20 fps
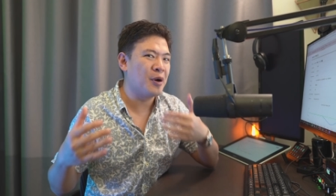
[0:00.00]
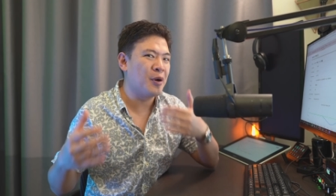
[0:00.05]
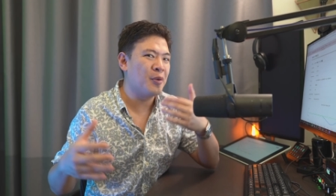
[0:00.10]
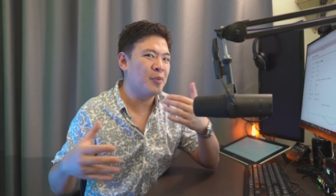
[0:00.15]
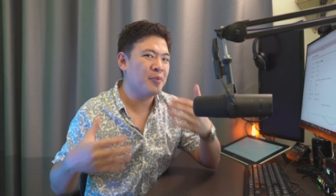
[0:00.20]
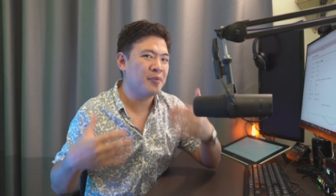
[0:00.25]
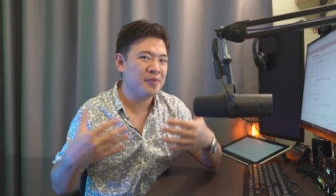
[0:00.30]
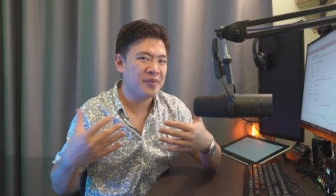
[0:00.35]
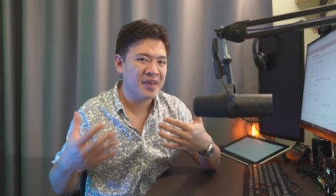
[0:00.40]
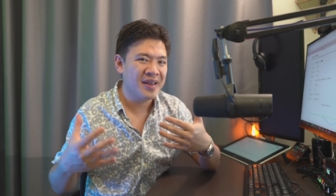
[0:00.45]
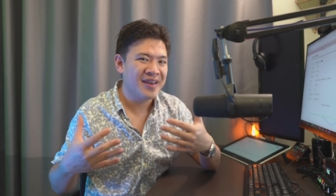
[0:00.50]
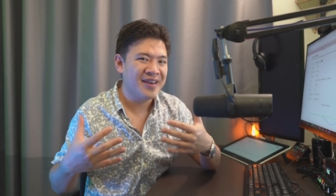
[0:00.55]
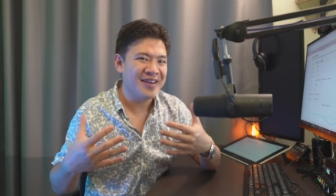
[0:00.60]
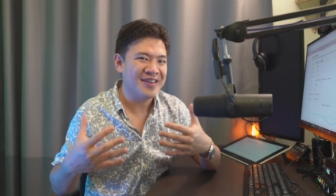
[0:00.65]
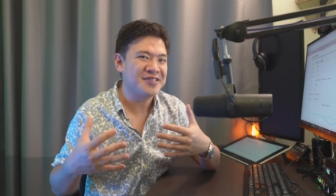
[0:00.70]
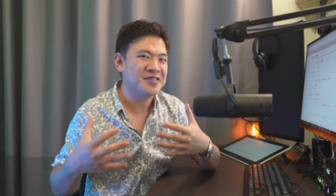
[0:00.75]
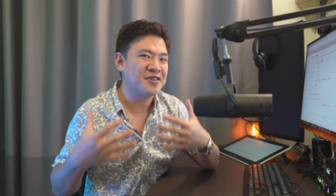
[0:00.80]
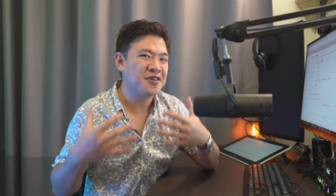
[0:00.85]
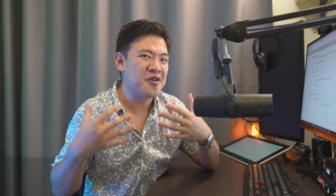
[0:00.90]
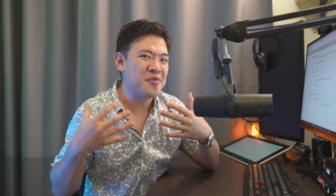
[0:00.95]
So
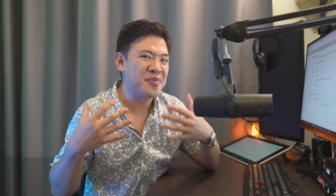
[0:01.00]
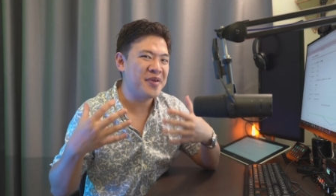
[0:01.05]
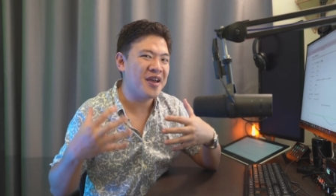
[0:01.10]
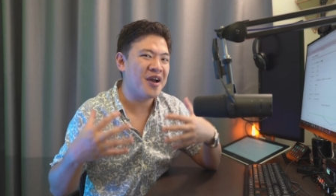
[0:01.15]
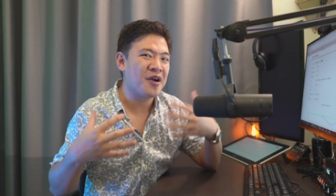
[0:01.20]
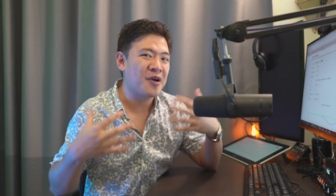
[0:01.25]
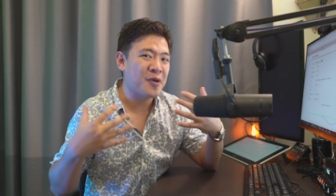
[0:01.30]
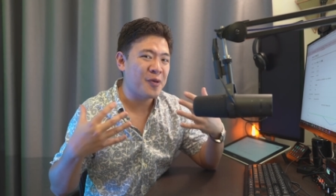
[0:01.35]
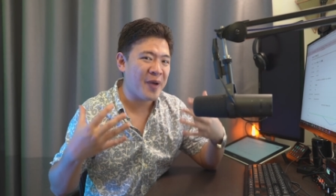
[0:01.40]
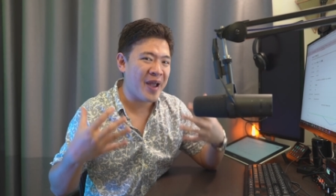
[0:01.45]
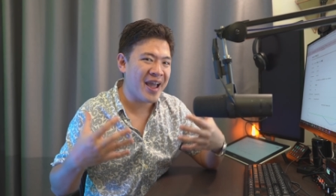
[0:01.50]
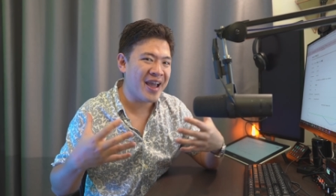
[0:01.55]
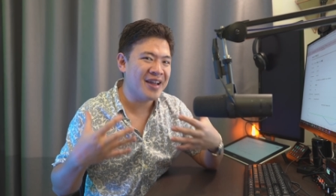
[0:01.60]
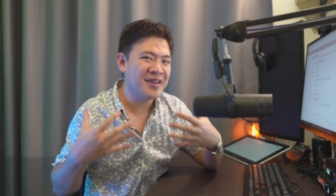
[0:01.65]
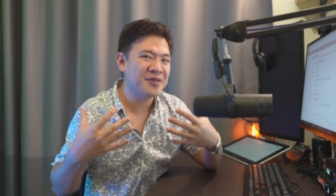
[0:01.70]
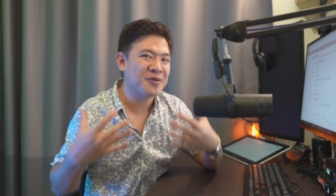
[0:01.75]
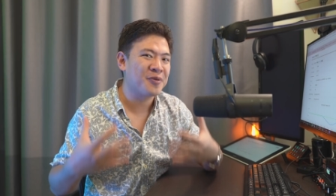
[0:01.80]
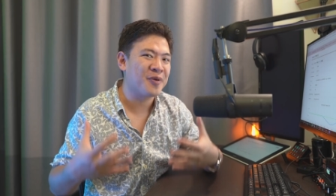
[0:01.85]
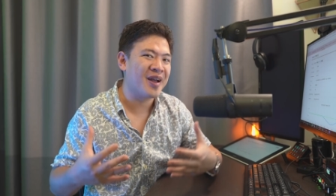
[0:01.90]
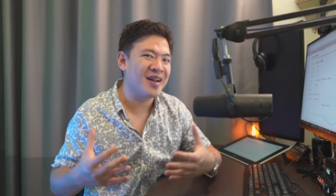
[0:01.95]
it's going to be a
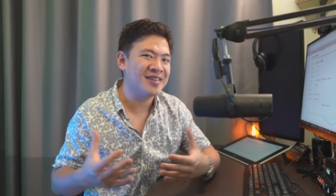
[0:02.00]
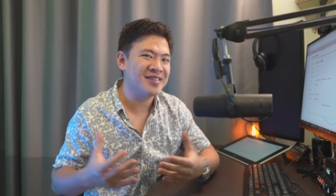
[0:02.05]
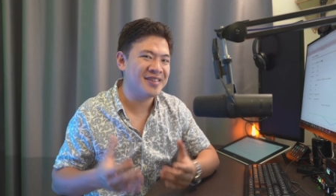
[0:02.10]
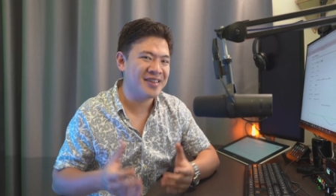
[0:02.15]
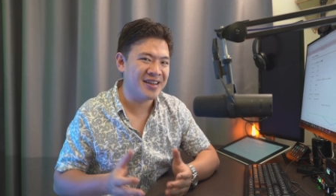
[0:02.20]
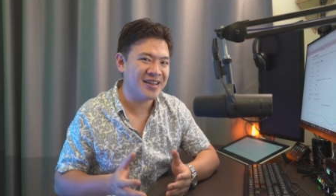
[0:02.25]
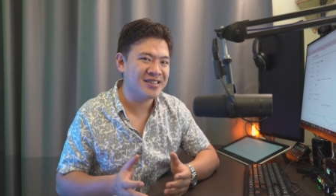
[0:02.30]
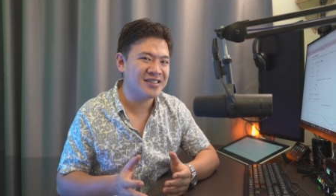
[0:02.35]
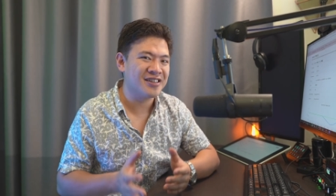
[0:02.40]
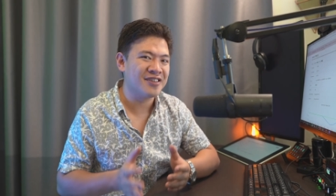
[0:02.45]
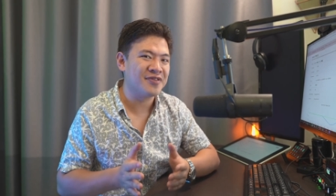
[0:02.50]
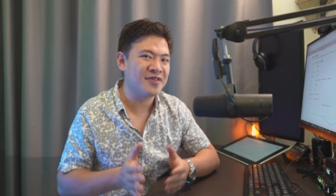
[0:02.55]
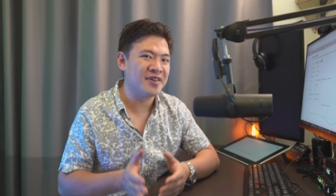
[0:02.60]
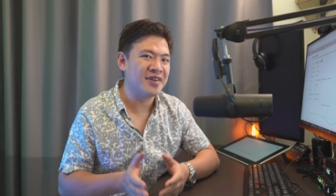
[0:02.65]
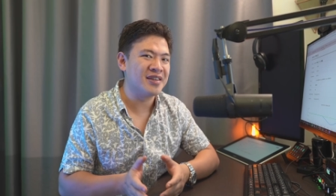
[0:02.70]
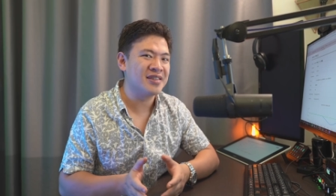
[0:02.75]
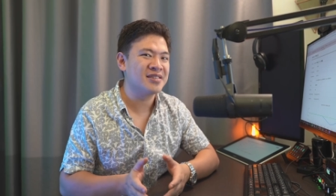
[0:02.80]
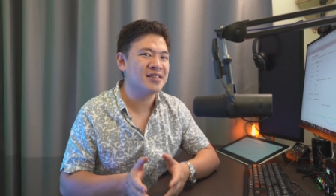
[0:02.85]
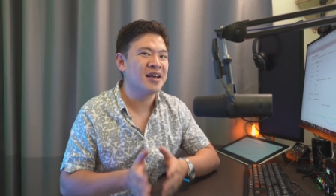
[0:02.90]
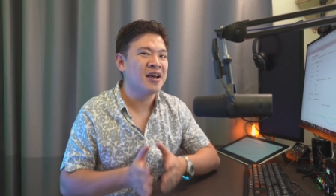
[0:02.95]
grand, grand test
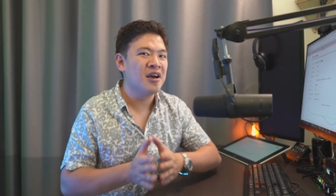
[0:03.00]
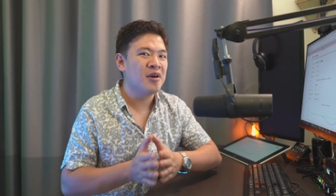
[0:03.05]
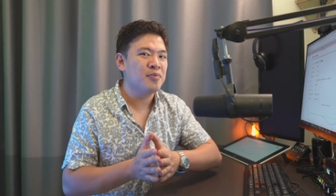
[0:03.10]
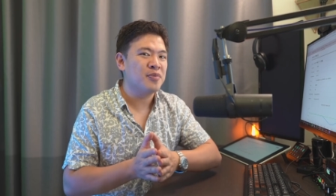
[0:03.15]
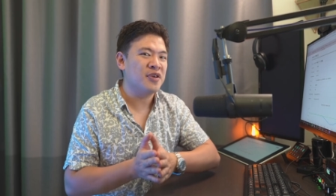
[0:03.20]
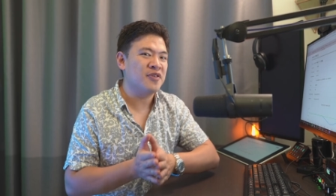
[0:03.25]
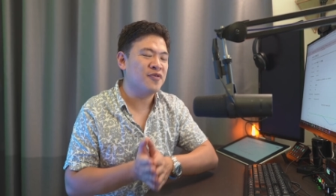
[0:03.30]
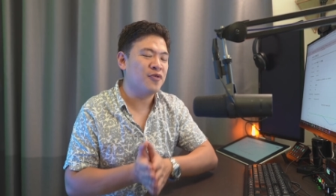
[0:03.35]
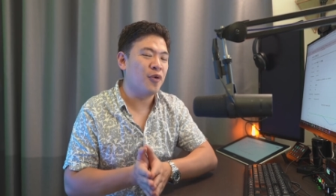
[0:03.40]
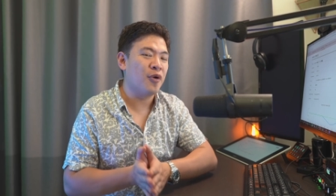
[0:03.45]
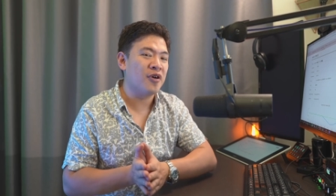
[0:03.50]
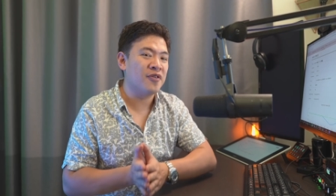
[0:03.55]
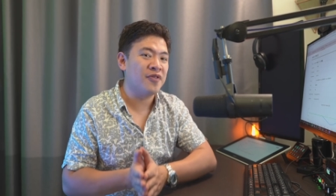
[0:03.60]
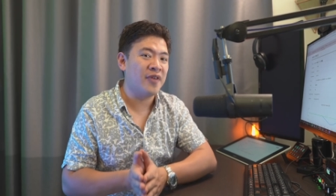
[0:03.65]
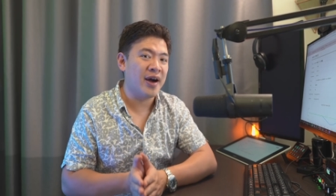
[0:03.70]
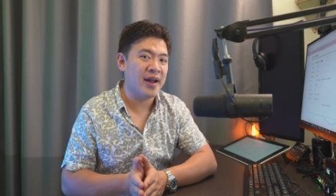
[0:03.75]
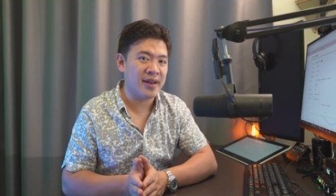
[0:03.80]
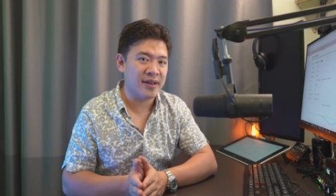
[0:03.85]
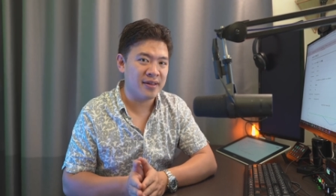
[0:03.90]
of this before it